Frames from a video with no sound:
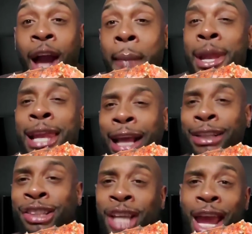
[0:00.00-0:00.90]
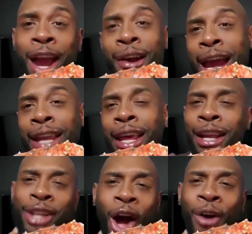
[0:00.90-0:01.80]
Comment, like, share, and
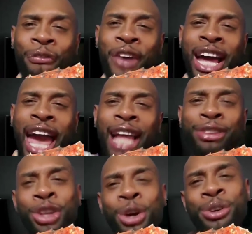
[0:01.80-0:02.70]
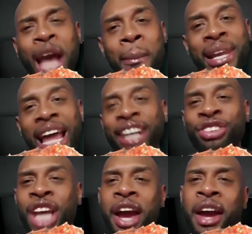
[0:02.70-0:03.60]
don't forget to comment, like,
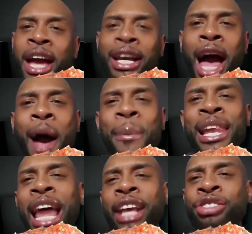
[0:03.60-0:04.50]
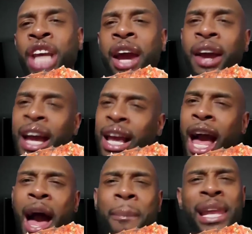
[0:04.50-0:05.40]
and share. Comment, like, and share.
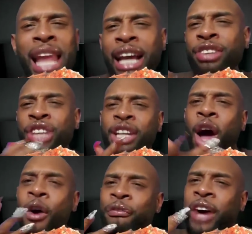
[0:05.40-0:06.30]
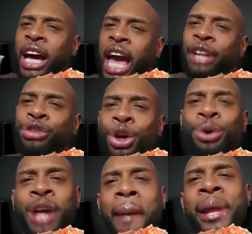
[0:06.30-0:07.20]
Comment, like, and share. Don't forget
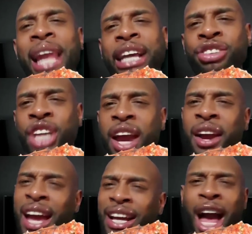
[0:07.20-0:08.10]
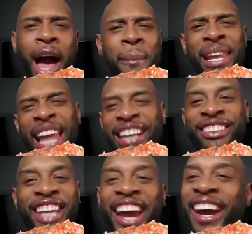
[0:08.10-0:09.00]
to comment, like, and share. Comment, like,
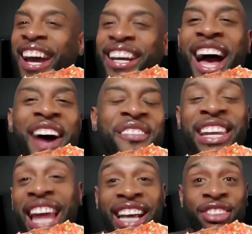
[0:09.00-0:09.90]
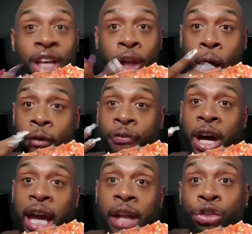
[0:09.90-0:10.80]
and share. Comment, like, and share. Don't
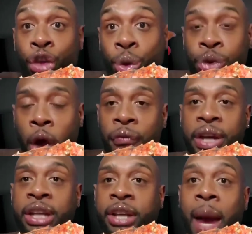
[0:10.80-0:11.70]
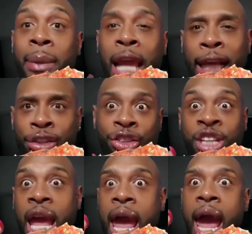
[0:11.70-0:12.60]
forget to, don't forget to comment, like, and
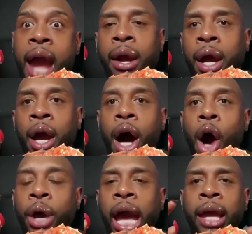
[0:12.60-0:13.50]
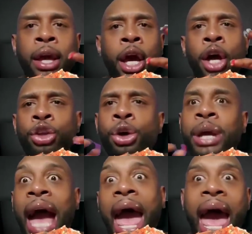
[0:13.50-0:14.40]
share. Okay,
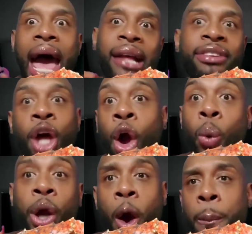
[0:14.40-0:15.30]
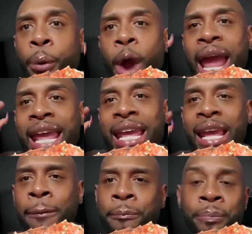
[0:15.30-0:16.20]
you guys, we're going to
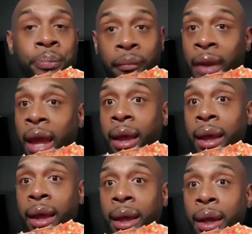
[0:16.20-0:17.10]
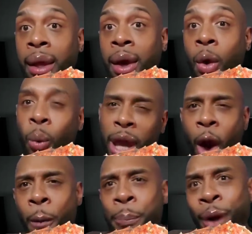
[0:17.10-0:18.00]
pray. We're
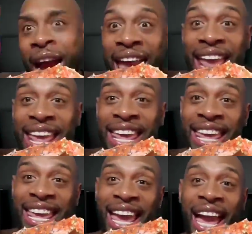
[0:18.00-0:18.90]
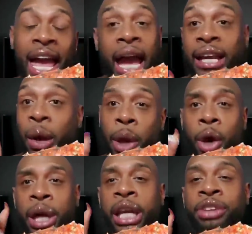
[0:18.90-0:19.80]
going to pray. And then we're
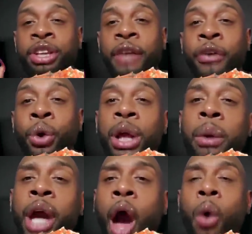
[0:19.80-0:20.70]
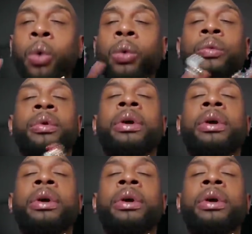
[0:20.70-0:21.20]
going to get into the food. Here we go.